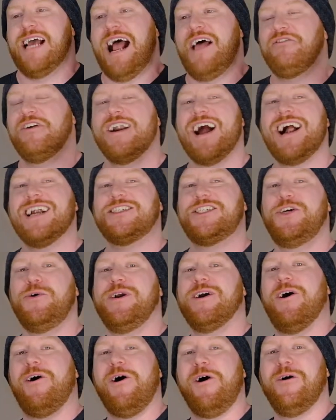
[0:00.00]
And they're not
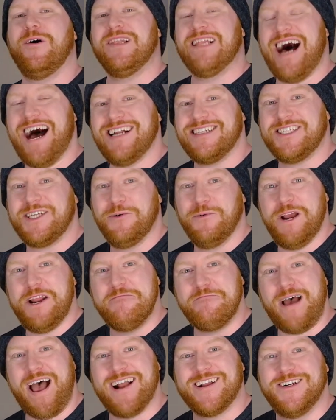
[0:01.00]
doing a whole lot to win
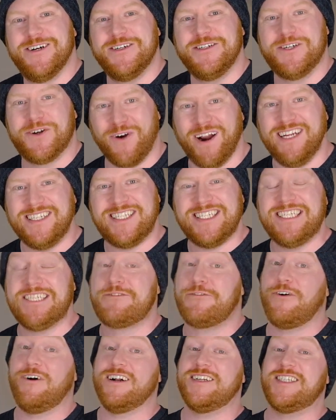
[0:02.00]
back good graces.
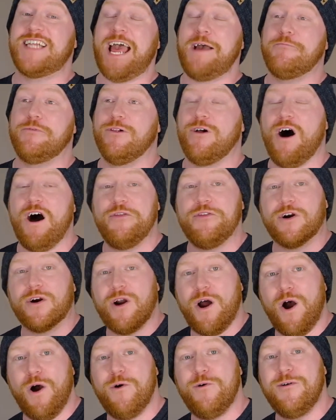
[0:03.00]
For example, on their
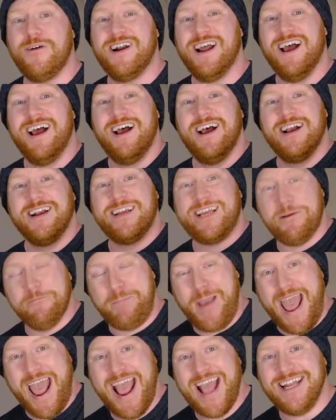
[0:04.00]
own
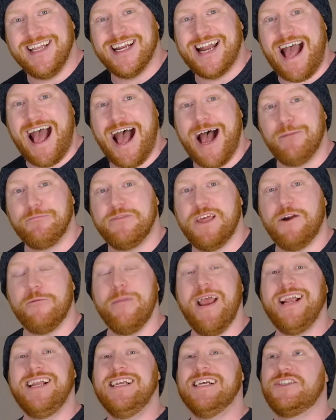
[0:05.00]
companion app, they're
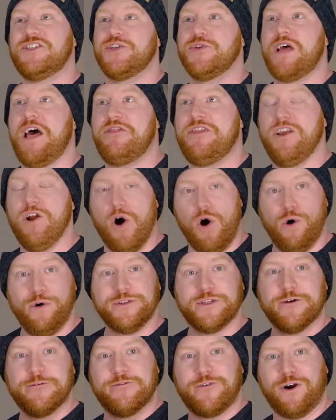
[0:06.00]
making it so that the
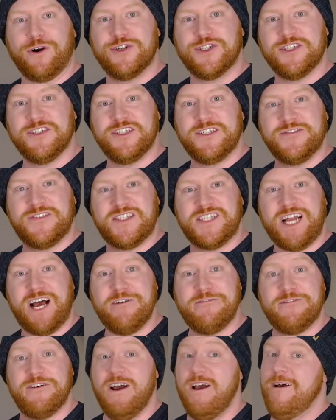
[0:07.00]
older versions of
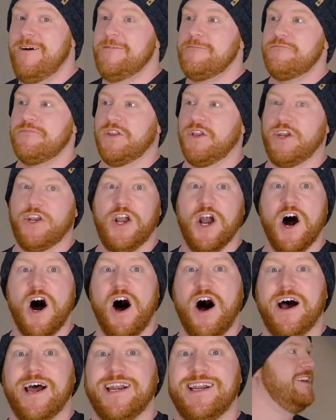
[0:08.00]
stuff,
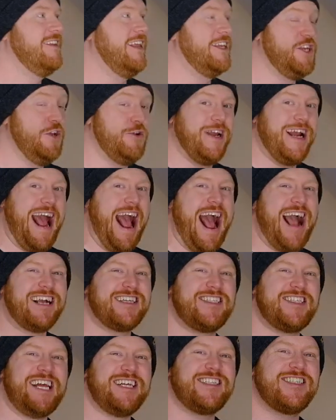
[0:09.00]
gone. Like, you can
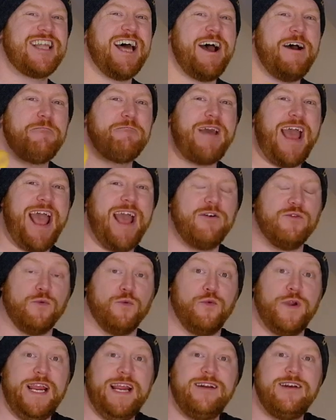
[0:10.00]
access them and
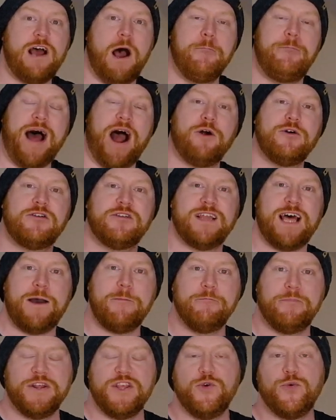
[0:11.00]
read about them,
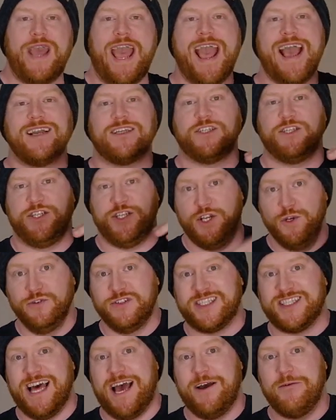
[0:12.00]
but you can't use
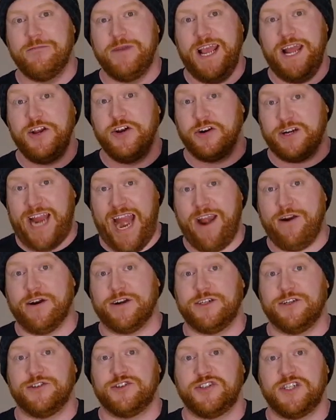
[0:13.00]
them in your
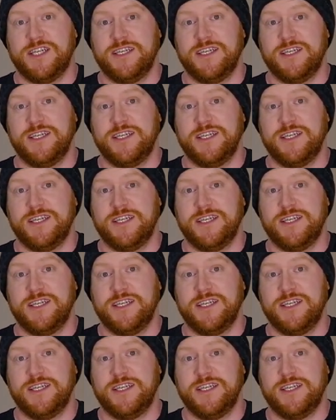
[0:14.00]
character sheet.